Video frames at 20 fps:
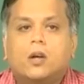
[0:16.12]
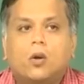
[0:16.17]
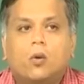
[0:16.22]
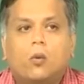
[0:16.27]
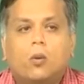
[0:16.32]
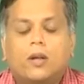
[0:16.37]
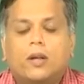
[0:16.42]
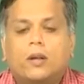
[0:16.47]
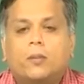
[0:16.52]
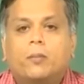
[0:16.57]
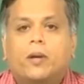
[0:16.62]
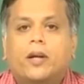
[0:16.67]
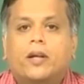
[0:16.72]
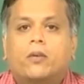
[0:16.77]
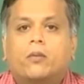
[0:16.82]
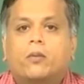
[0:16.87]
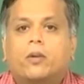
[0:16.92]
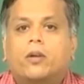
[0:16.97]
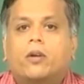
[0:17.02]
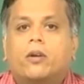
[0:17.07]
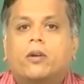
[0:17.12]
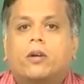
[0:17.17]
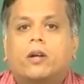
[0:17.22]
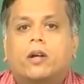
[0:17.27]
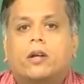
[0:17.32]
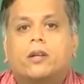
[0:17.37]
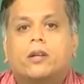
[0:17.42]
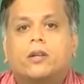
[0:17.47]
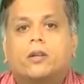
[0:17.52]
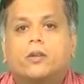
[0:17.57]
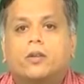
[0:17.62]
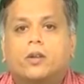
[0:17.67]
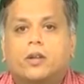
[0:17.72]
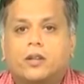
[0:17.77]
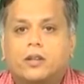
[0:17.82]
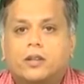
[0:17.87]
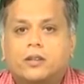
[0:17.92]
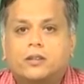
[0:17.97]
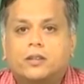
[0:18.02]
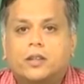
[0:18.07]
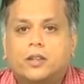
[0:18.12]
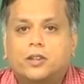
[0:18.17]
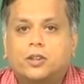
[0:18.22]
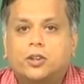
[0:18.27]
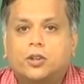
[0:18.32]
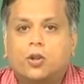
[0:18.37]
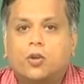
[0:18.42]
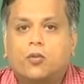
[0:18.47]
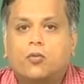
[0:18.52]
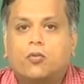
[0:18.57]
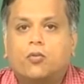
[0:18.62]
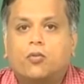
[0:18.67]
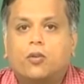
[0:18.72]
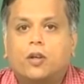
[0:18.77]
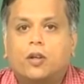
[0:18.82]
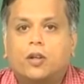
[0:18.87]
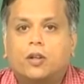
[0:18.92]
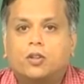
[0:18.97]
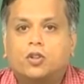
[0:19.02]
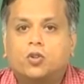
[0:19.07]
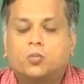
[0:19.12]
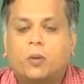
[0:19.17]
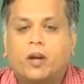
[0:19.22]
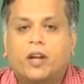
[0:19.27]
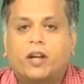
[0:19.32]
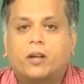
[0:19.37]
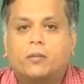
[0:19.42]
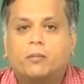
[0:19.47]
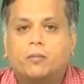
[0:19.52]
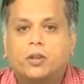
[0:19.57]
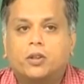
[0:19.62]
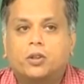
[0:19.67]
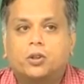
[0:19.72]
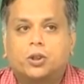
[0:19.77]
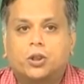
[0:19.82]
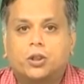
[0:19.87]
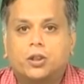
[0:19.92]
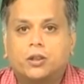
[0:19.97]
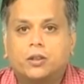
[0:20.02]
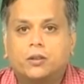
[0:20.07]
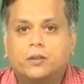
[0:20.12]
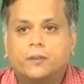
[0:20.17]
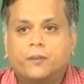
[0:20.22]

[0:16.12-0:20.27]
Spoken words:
Welcome back. We are going to continue our discussion of spray combustion.